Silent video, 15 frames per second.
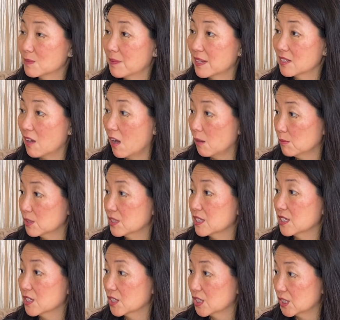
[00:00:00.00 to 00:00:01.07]
We spent
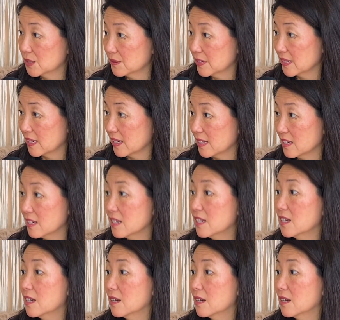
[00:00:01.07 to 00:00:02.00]
almost a year doing it.